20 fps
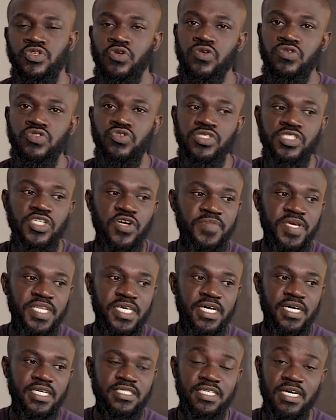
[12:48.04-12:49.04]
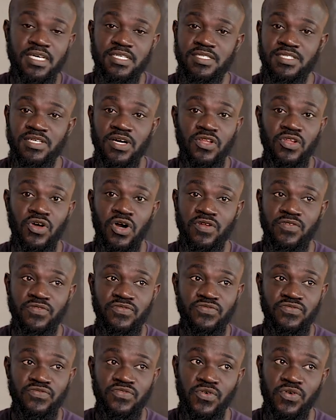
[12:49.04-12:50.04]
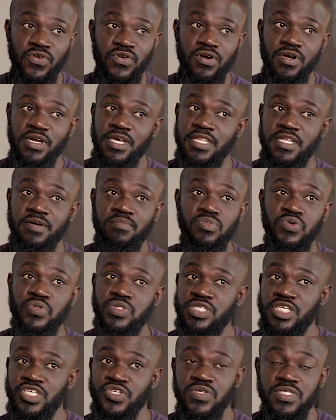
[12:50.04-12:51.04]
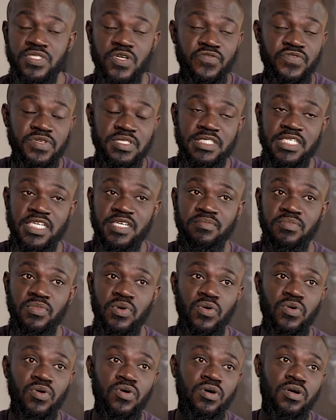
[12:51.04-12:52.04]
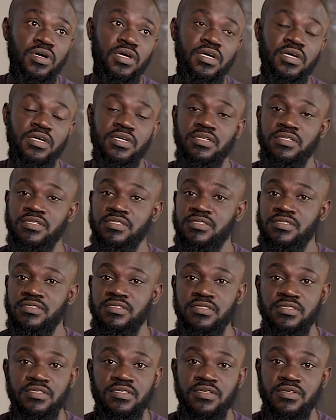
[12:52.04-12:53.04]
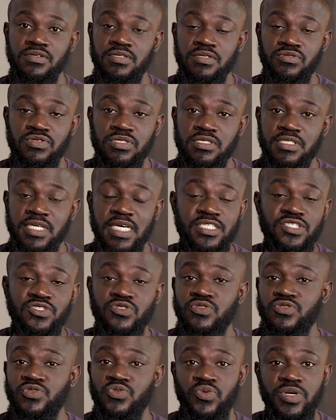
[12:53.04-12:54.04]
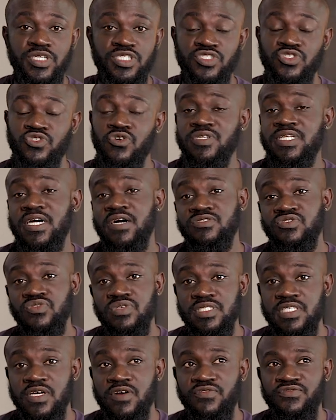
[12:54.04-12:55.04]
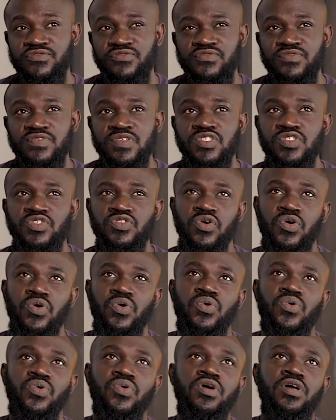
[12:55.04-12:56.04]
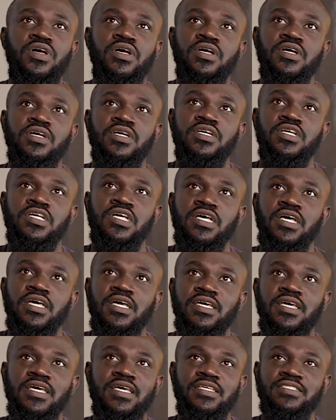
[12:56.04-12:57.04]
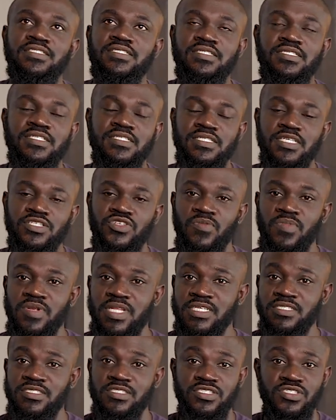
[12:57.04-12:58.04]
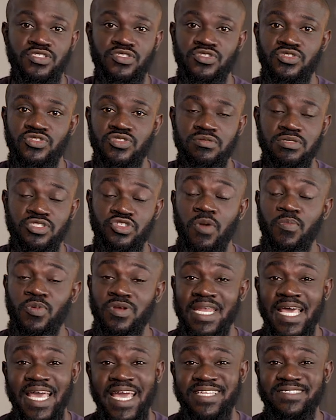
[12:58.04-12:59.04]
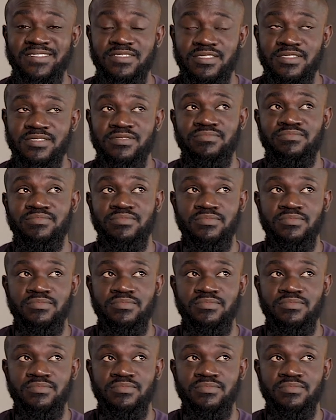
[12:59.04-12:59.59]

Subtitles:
So social media does a lot for either boosting your self-esteem or getting you to question or doubt yourself. So it's a double-edged